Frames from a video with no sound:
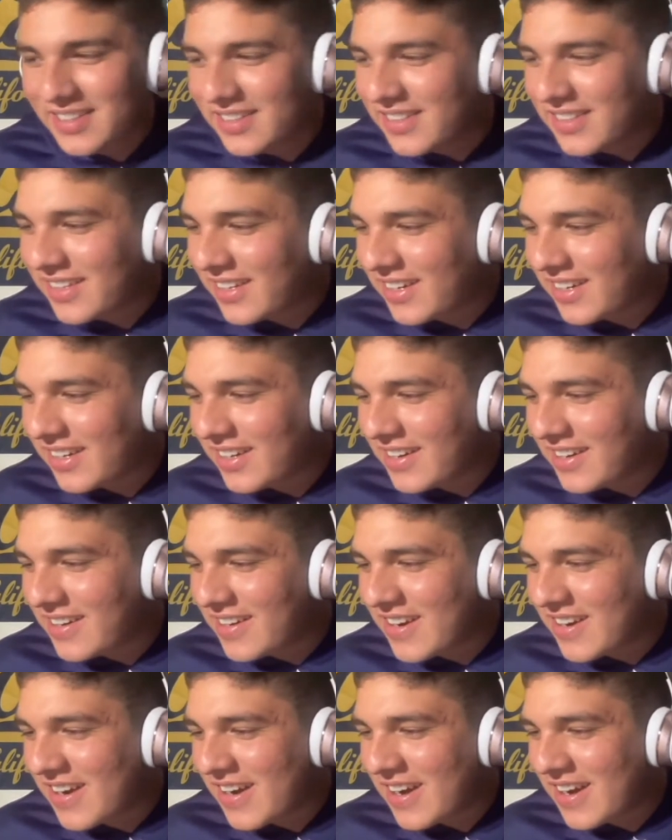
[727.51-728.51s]

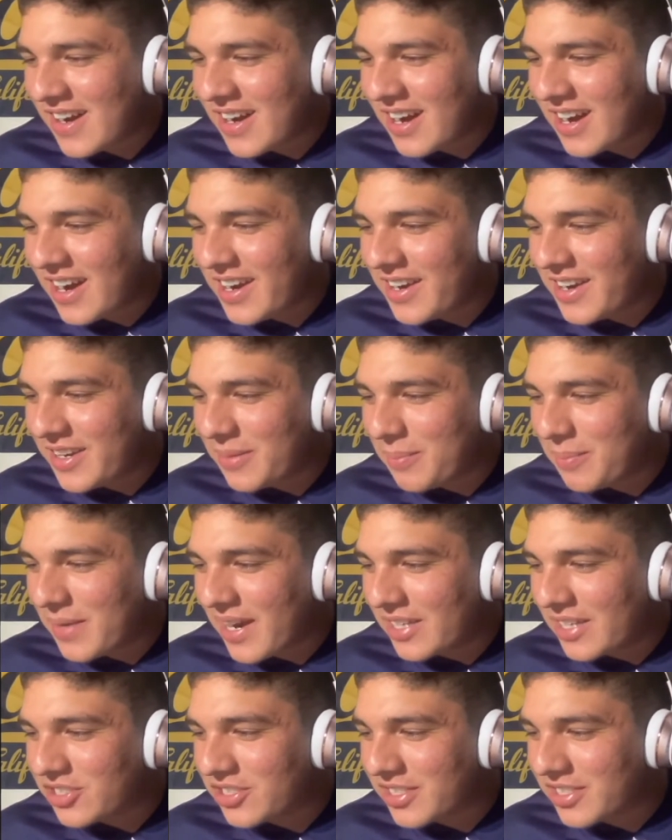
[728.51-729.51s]
I had
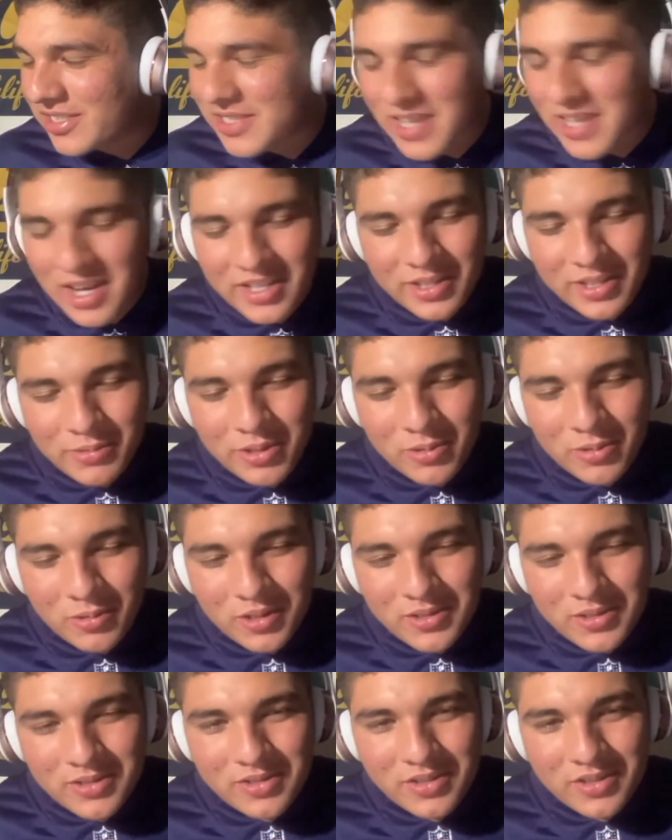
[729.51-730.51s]
imagined exactly what it
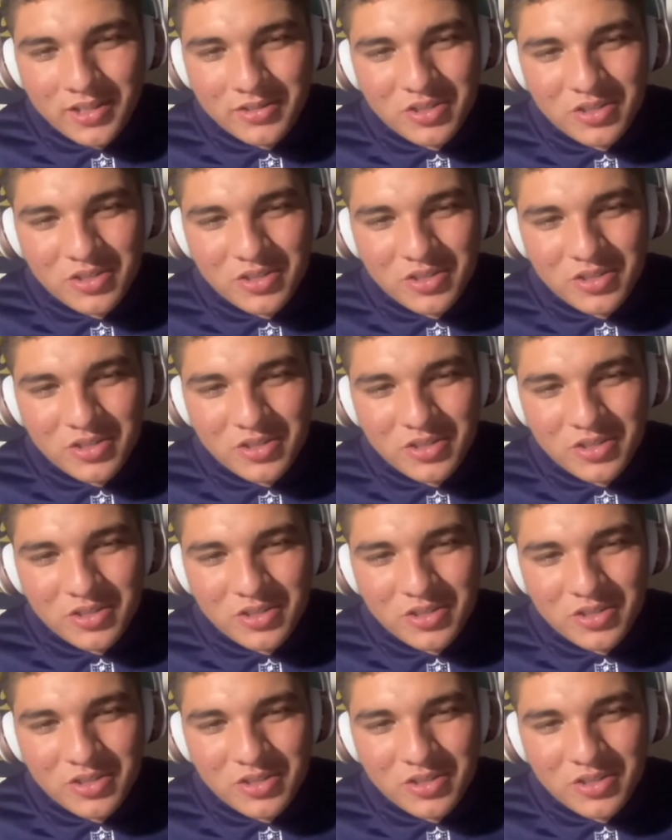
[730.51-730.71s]
was.